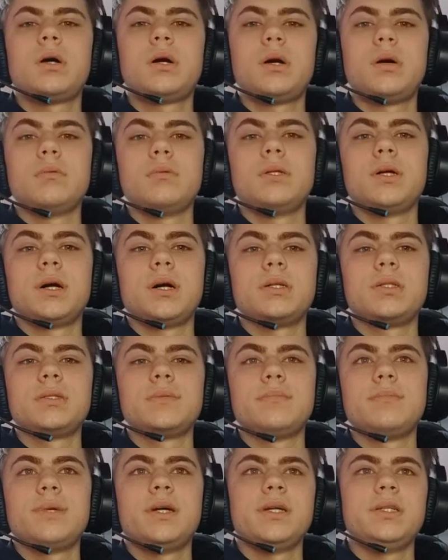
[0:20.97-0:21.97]
how
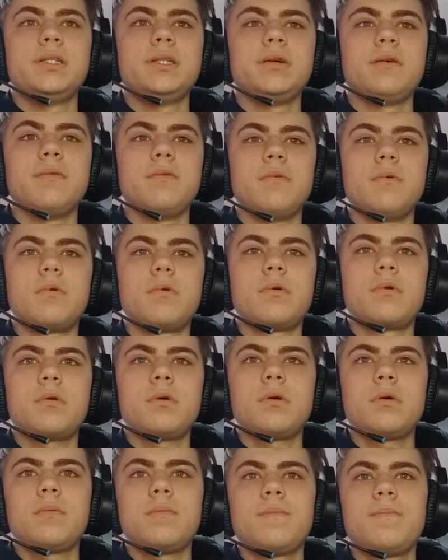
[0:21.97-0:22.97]
does Matic
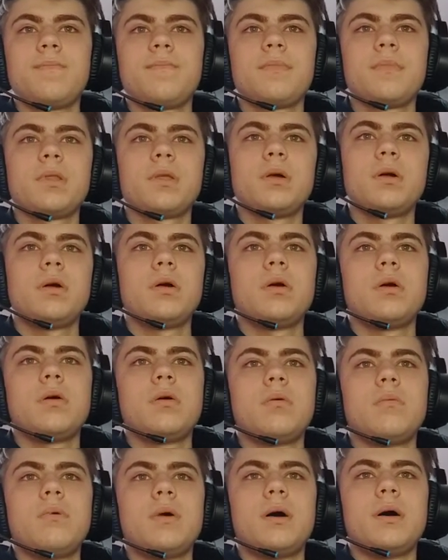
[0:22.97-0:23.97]
work,
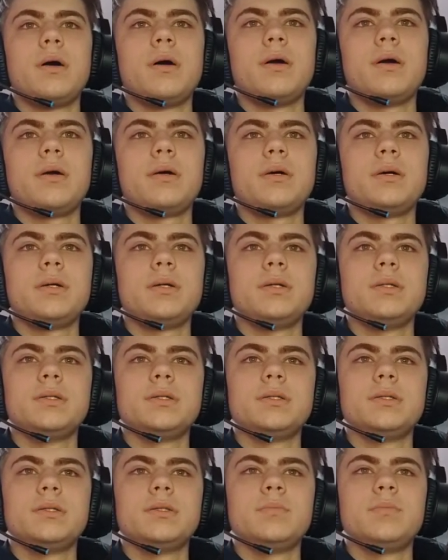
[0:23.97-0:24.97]
why
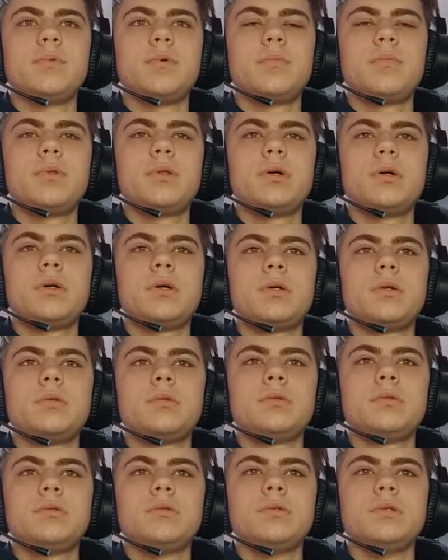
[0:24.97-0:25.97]
is it popular
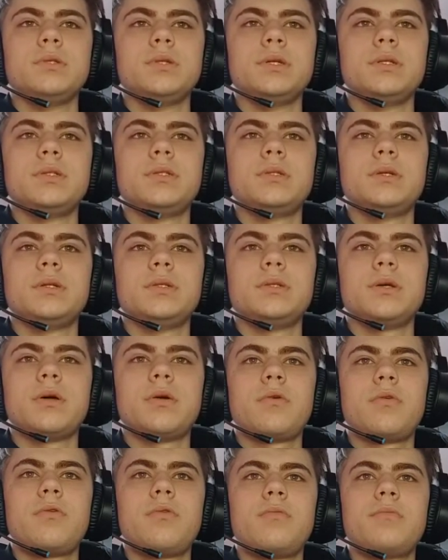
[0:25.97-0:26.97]
to
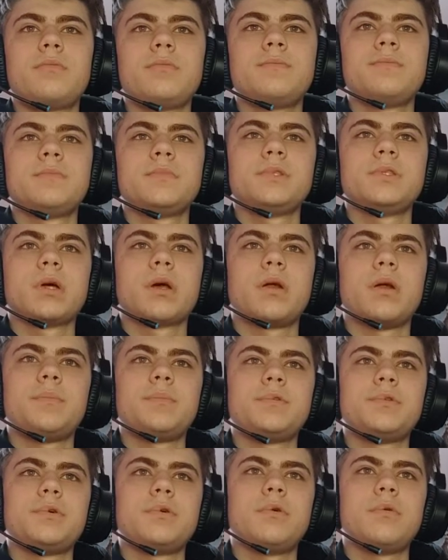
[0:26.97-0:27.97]
Ethereum the
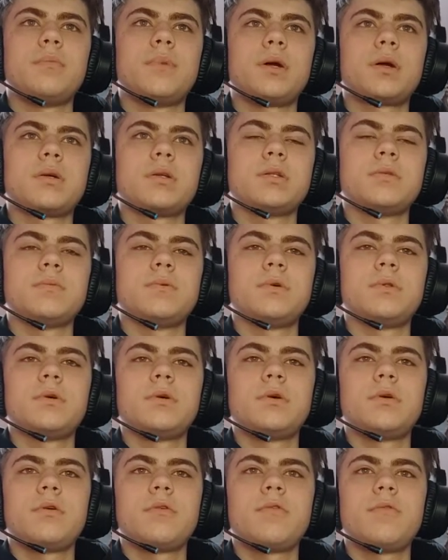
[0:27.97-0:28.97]
crypto market
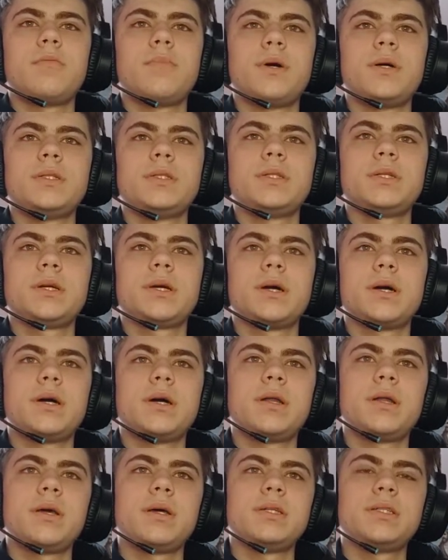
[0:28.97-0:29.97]
value of Matic
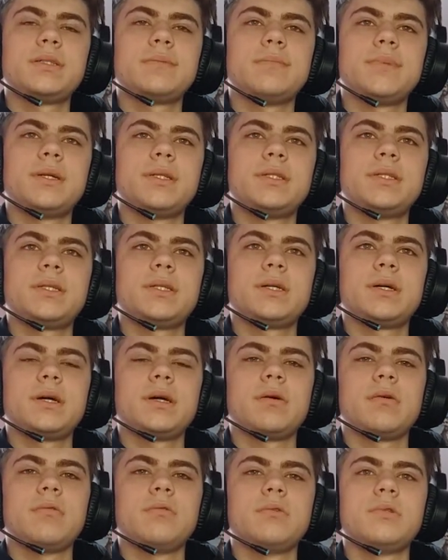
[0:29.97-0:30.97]
and is Matic
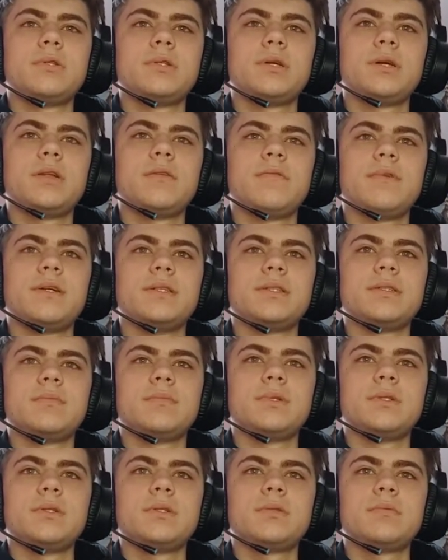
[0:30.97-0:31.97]
a good
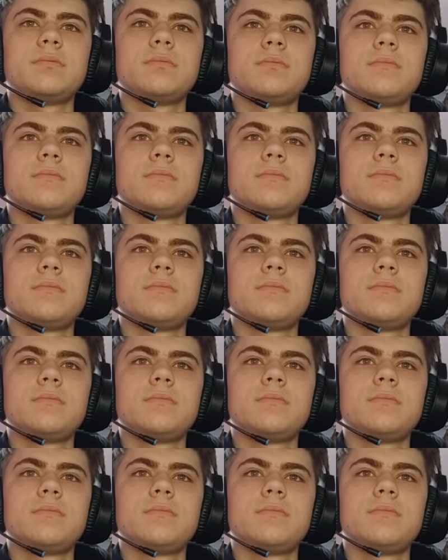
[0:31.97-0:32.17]
investment?